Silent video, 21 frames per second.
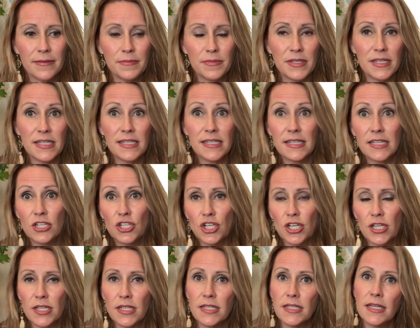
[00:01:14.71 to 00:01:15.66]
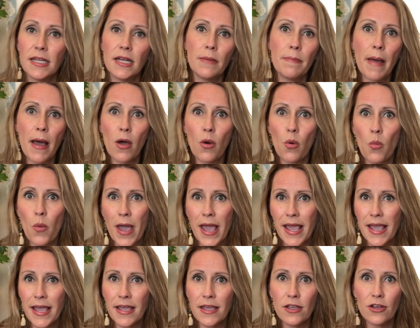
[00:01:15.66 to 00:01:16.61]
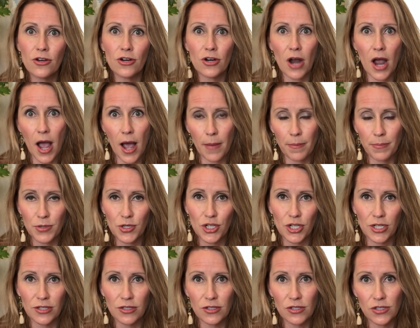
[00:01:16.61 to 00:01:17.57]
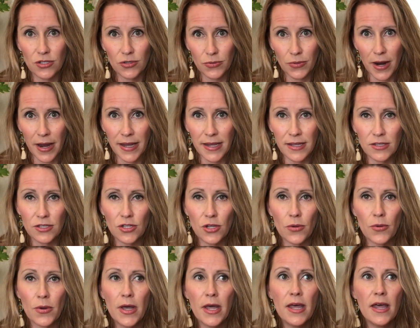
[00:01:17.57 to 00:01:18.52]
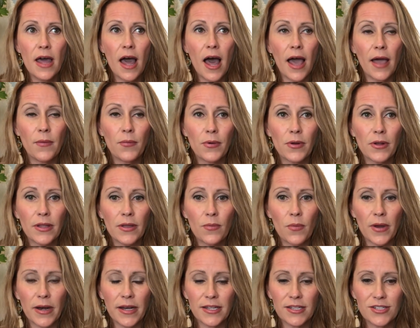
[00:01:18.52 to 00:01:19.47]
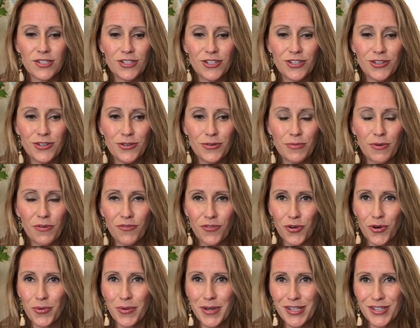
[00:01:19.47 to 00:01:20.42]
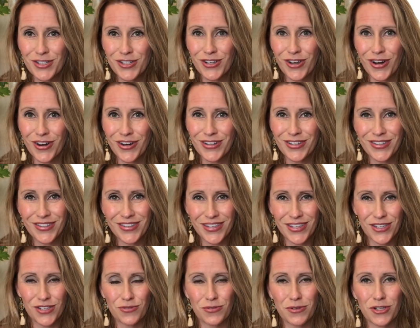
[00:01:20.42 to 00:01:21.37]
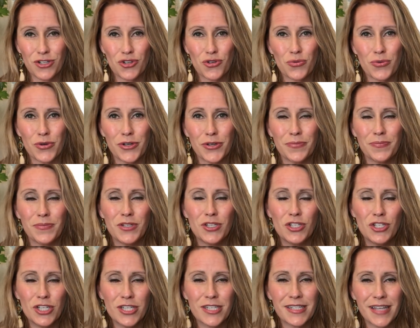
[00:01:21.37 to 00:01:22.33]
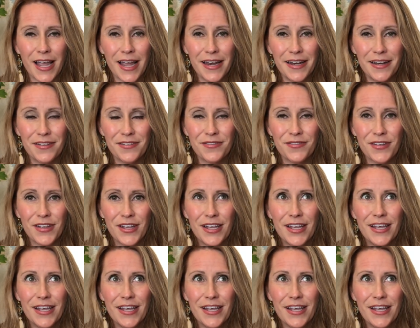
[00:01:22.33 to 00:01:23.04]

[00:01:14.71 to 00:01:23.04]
decisions and about weighing your options, right? So I really want us to, before we start this ritual, to just kind of